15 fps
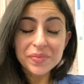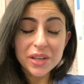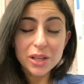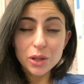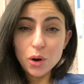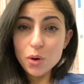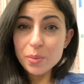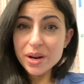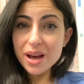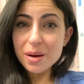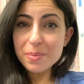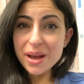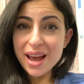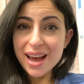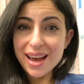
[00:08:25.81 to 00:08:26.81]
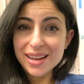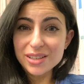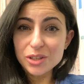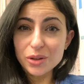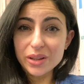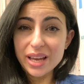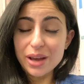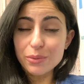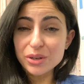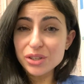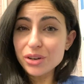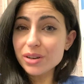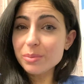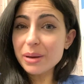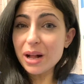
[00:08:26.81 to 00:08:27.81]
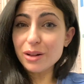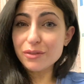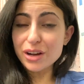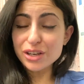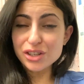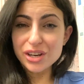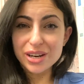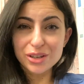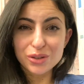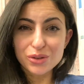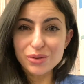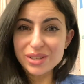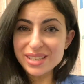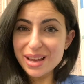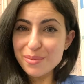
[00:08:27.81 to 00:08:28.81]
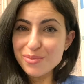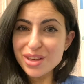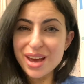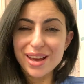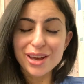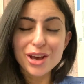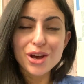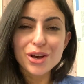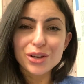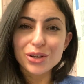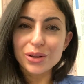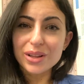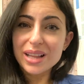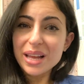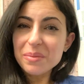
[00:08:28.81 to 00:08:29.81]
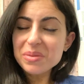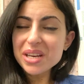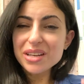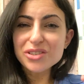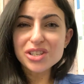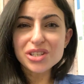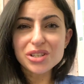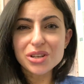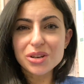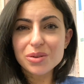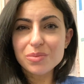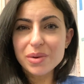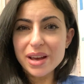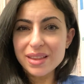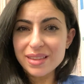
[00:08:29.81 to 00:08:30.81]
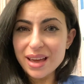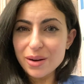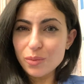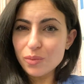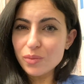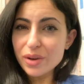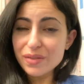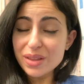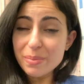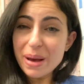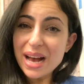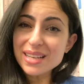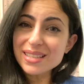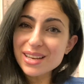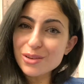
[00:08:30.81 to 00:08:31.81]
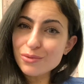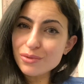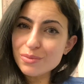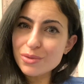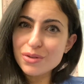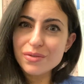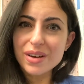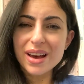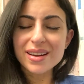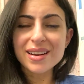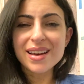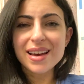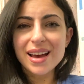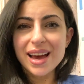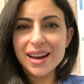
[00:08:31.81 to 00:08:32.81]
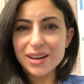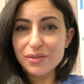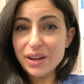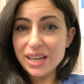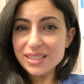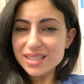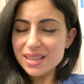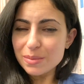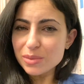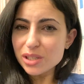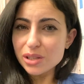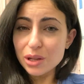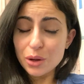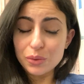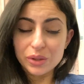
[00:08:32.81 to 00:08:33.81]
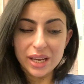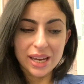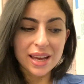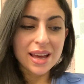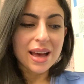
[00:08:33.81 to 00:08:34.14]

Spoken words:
open up, and you'll get return of bowel function, and you do the same thing. You'll clamp the NG tube, and then if they pass it, remove it and advance them slowly.